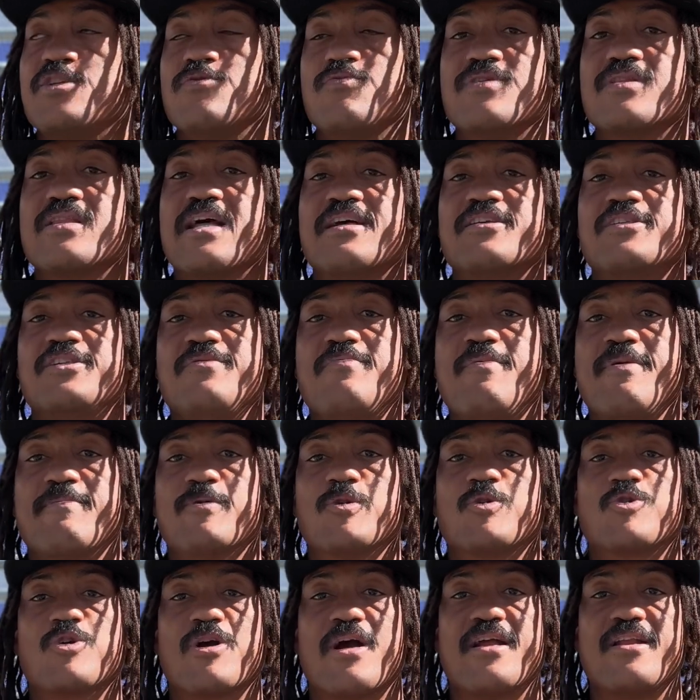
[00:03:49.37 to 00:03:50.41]
with. I see people
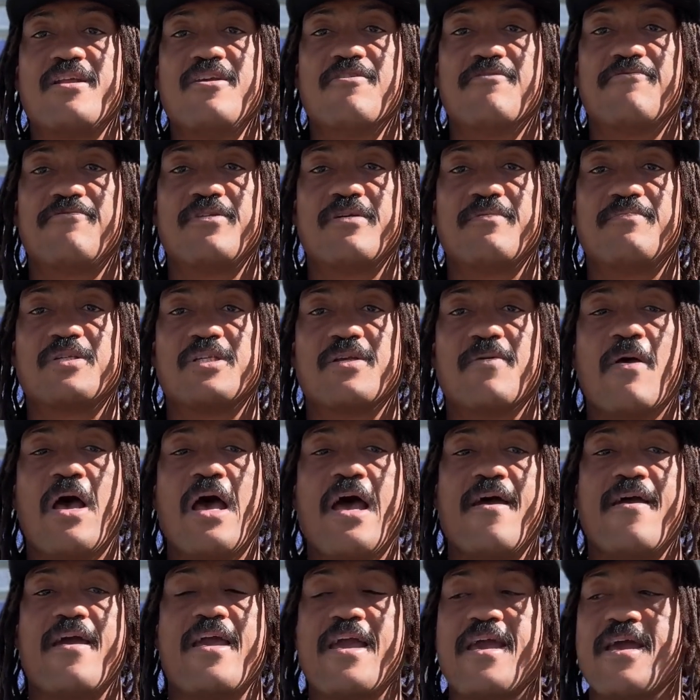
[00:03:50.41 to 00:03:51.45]
trying heel flips,
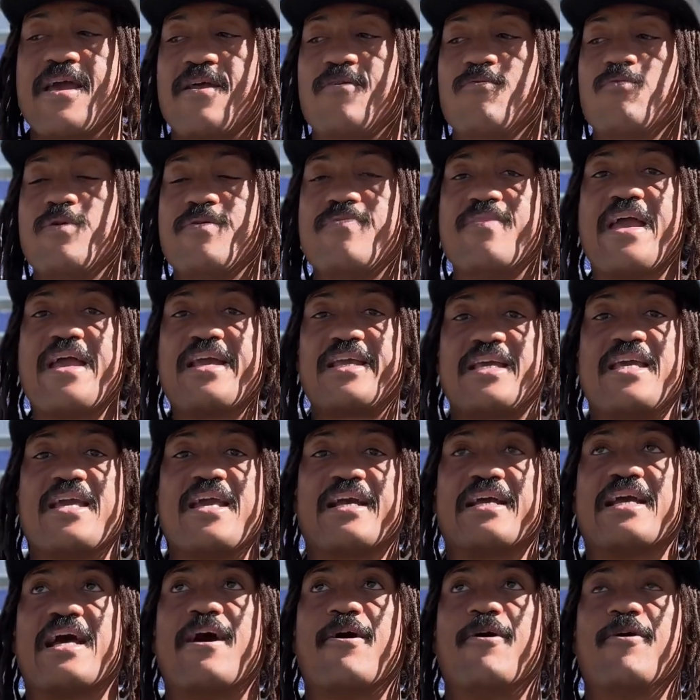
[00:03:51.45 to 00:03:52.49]
and when they
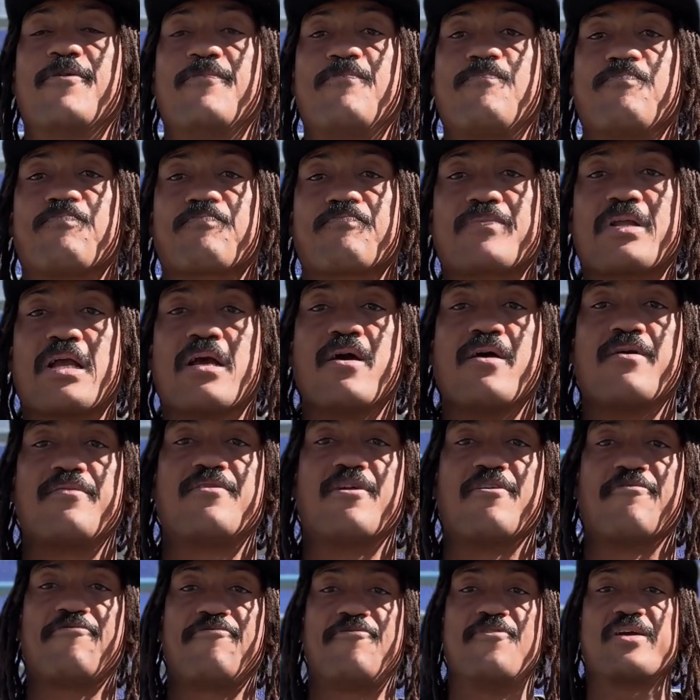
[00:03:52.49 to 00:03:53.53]
kick out,
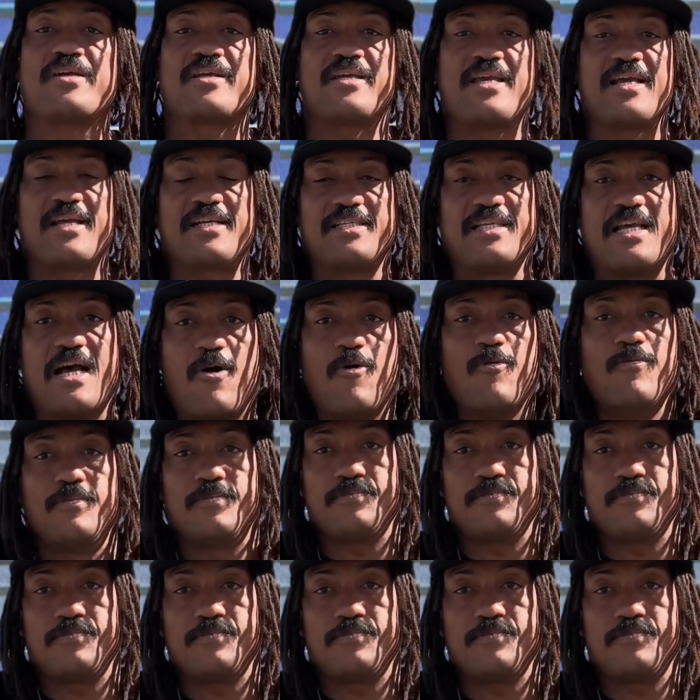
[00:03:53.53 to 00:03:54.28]
their foot kicks out,